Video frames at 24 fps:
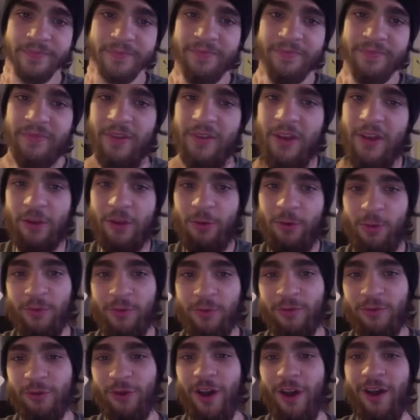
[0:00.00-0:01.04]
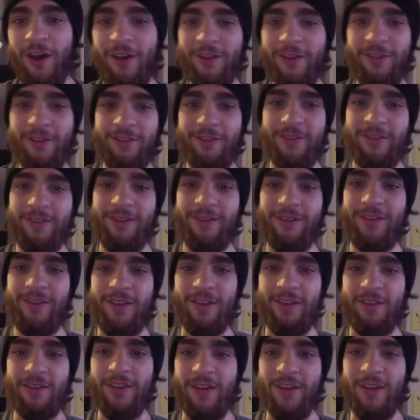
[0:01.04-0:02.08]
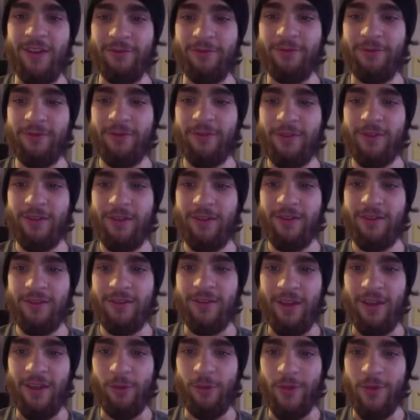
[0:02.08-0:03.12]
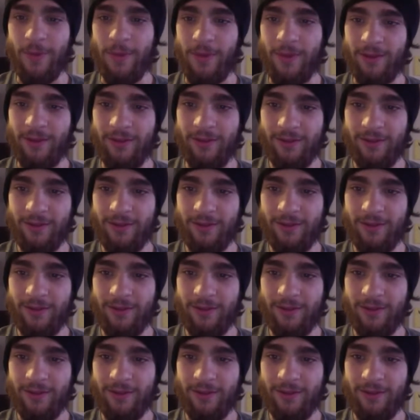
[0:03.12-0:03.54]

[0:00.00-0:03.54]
I could withdraw instead of tail whipping,